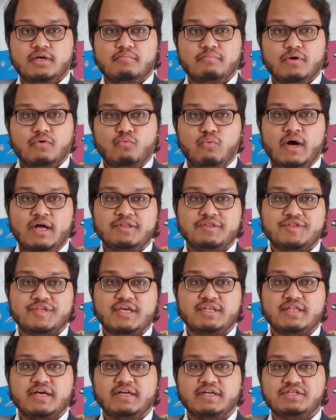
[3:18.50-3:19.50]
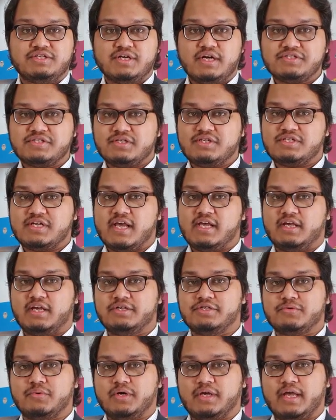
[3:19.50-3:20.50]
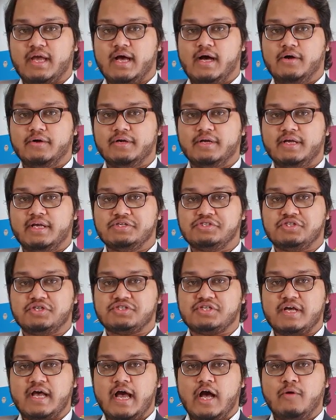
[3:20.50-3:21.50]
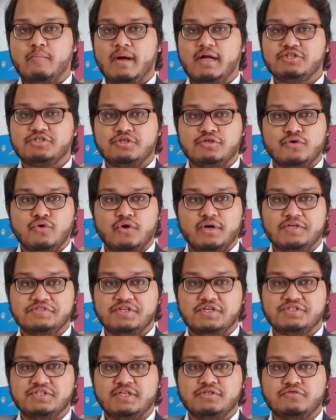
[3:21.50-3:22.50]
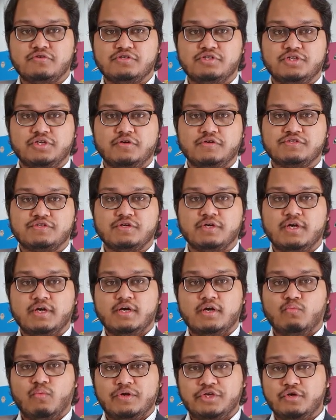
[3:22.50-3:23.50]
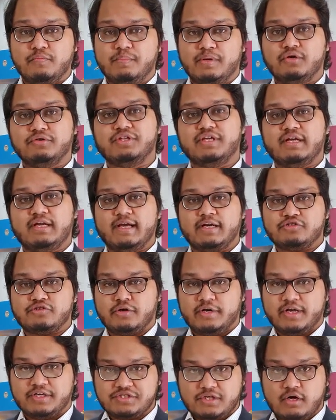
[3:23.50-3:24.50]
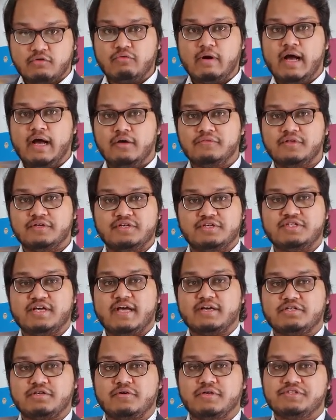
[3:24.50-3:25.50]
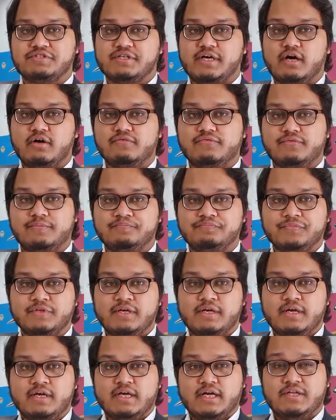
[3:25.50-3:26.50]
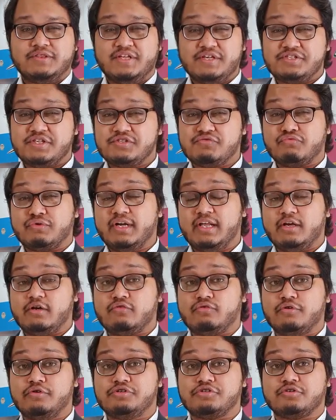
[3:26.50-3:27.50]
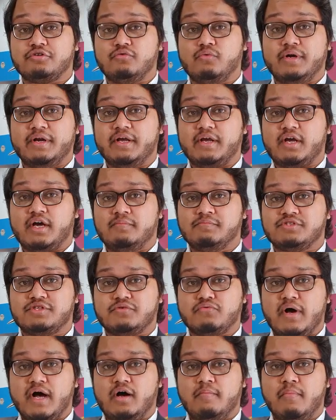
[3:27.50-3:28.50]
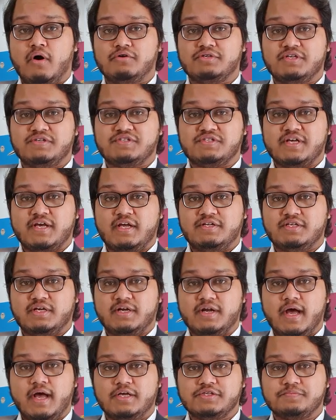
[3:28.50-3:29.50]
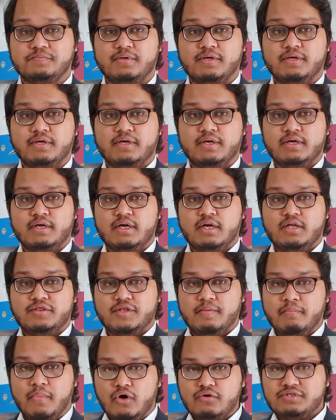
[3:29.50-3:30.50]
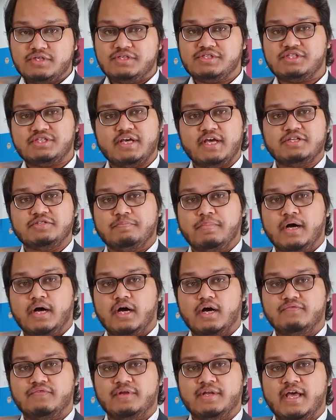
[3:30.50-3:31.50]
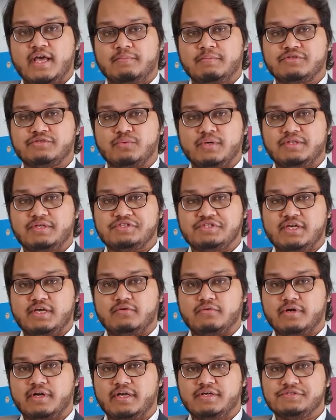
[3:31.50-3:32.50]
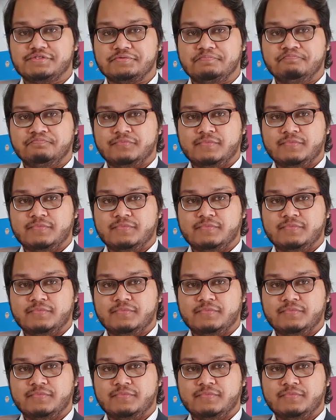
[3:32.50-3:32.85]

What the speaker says: But one thing that it doesn't take into account is just how much noise is introduced when you build the electronics around the detector itself. And this is really crucial when it comes to our multi-stage InAsSb. The multi-stage part of the name is where the secret is.